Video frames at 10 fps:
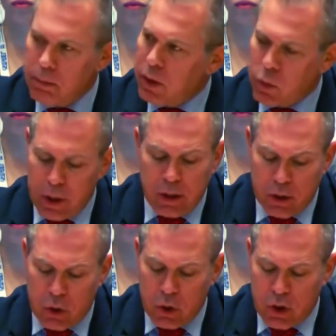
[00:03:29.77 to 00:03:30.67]
But we,
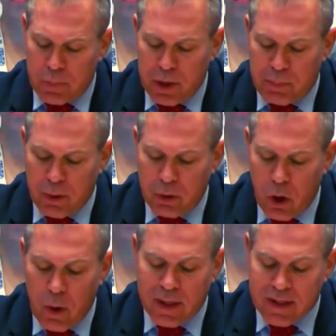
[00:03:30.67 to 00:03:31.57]
the Jewish people,
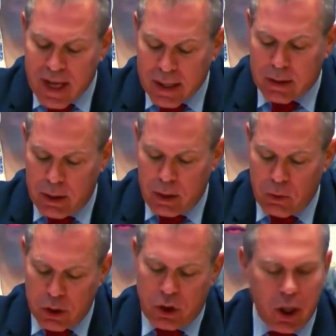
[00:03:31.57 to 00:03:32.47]
know
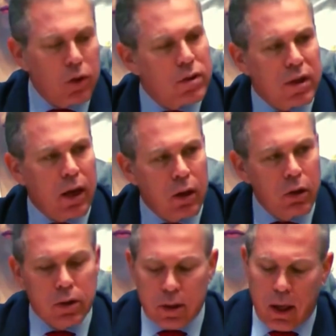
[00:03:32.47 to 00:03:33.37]
exactly what genocide
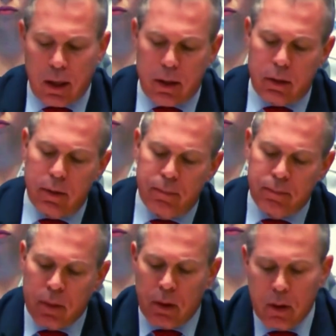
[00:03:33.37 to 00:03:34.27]
looks like.
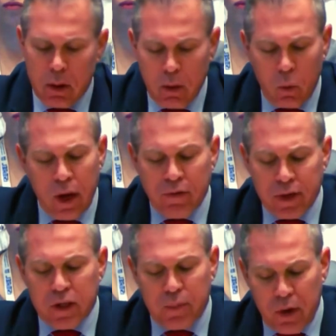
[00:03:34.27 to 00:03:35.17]
We
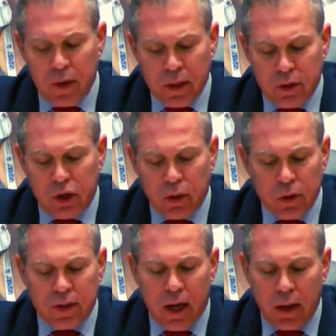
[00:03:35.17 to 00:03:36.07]
have experienced
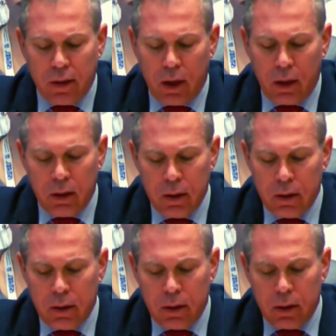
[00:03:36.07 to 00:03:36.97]
genocidal
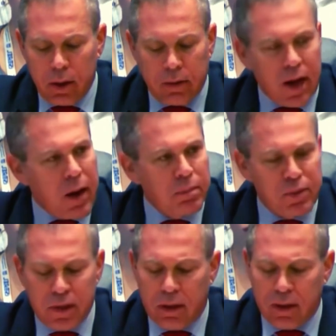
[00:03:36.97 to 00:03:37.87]

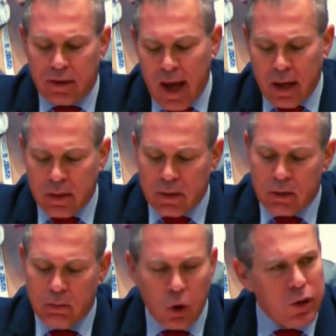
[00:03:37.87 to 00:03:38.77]
attempts and
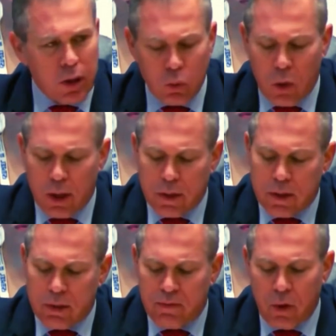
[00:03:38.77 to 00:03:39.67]
attacks more than
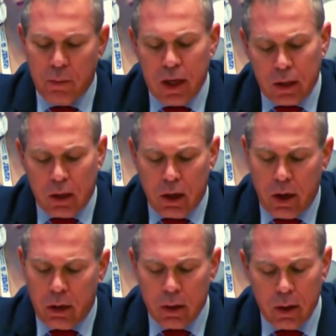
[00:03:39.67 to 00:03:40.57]
once, from
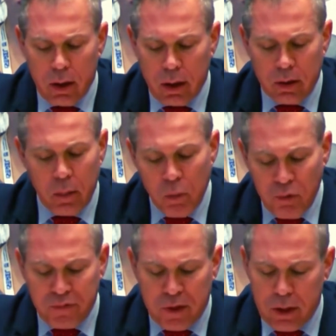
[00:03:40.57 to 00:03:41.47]
Hitler and the
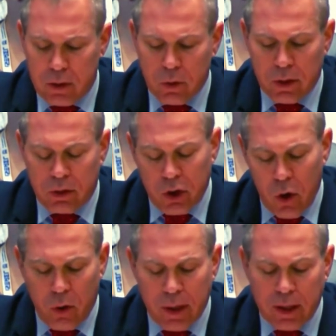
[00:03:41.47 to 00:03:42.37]
Mufti to the
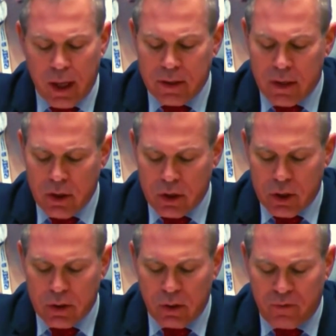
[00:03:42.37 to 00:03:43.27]
terror
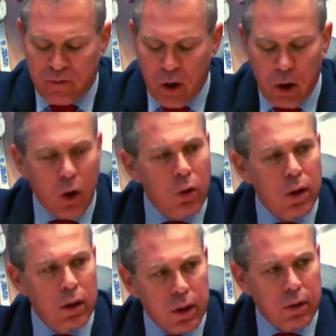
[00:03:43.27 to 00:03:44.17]
organizations that
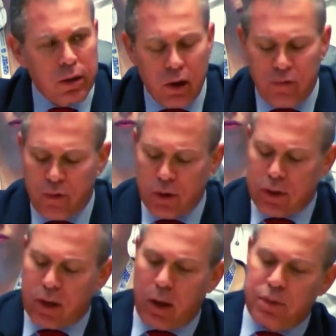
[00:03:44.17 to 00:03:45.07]
follow in their
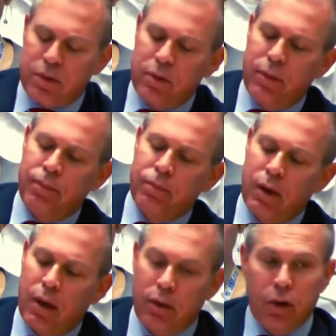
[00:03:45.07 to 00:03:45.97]
footsteps.
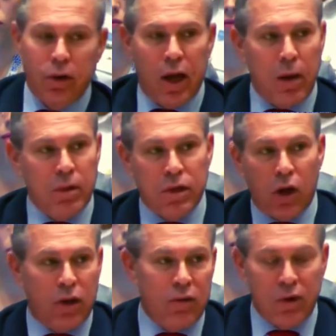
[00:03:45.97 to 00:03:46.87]
And their name
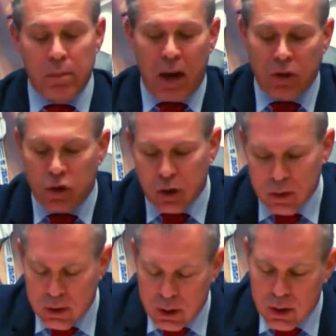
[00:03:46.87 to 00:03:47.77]
is not even
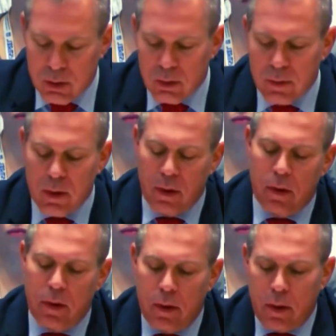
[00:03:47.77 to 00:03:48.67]
mentioned here.
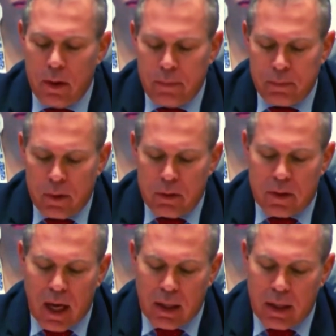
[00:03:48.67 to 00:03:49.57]

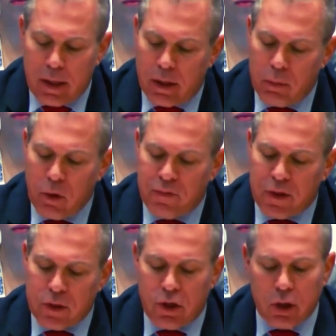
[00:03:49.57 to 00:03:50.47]
Sadly, the
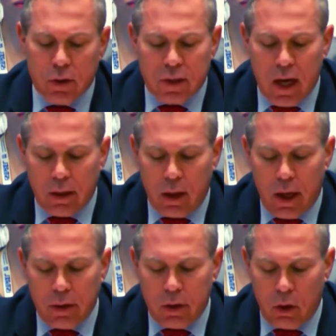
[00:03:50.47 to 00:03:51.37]
Mufti's
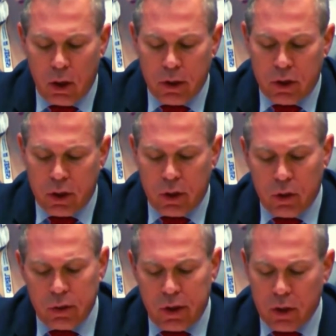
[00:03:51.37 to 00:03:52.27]
genocidal ideology
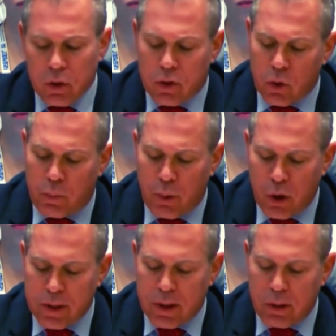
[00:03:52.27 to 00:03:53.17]
continues to
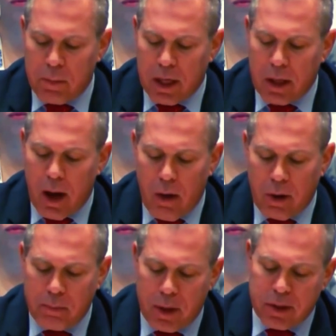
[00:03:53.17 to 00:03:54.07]
poison many
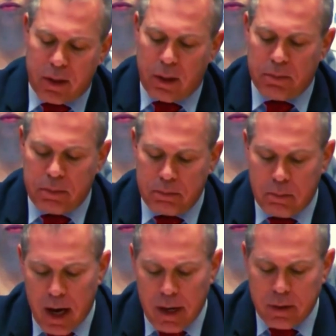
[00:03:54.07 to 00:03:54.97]
Arab Muslim
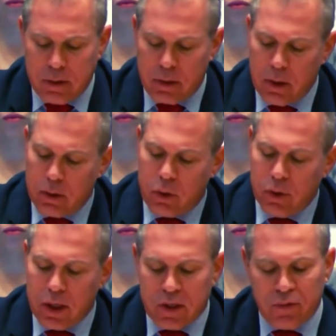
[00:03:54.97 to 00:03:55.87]
minds
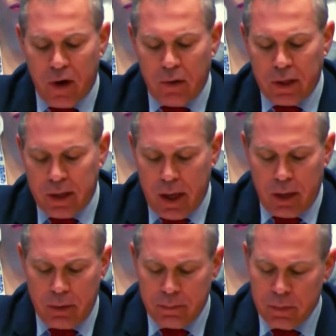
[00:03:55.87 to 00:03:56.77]
to this very
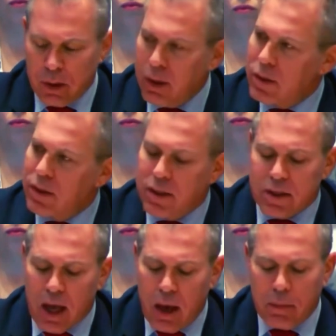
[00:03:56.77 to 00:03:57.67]
day. It is the
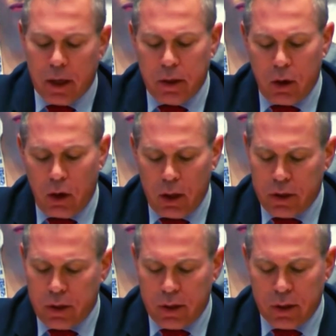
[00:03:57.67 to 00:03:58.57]
same
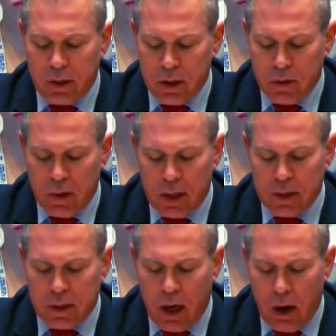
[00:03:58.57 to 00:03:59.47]
ideology that Israel is